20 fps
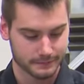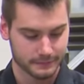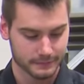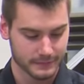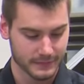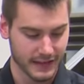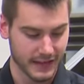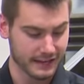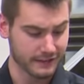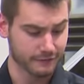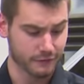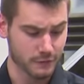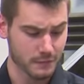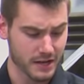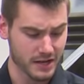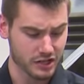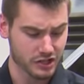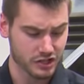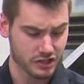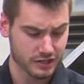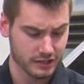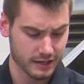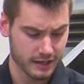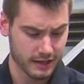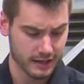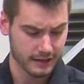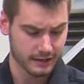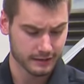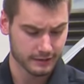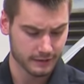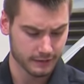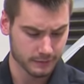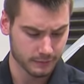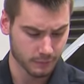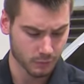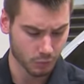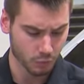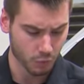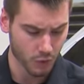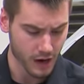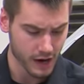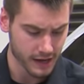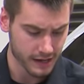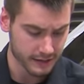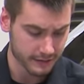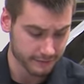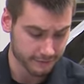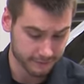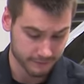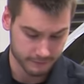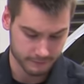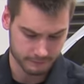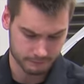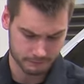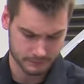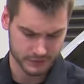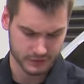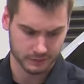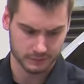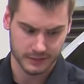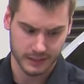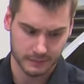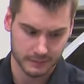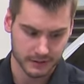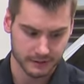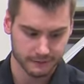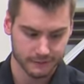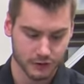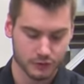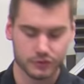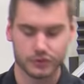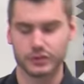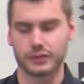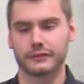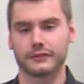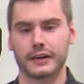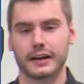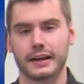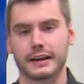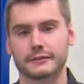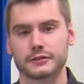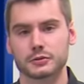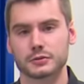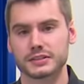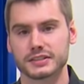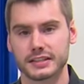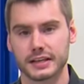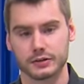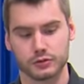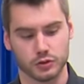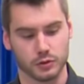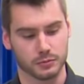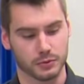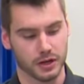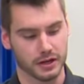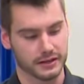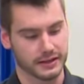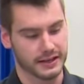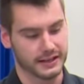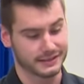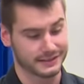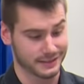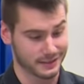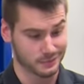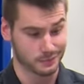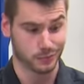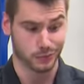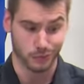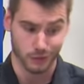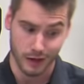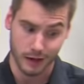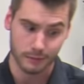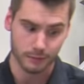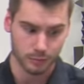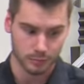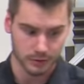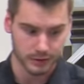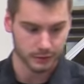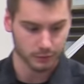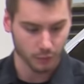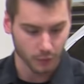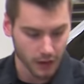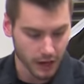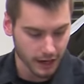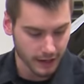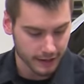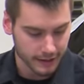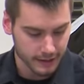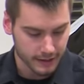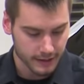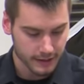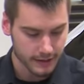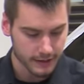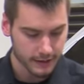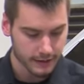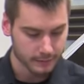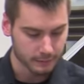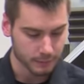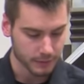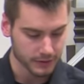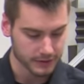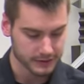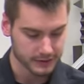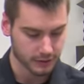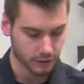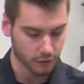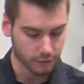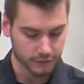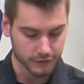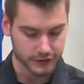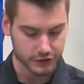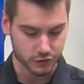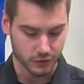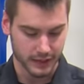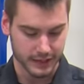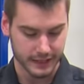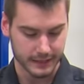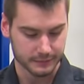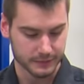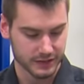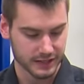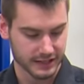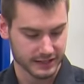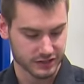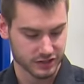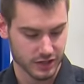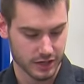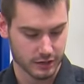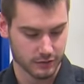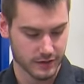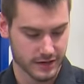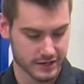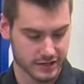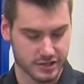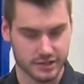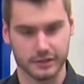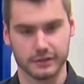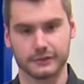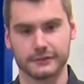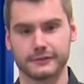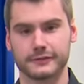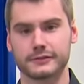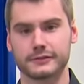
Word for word: that information and um, why, if sometime in the future, if I have to reschedule a broadcast, that's probably why. But uh, hopefully training up the next generation of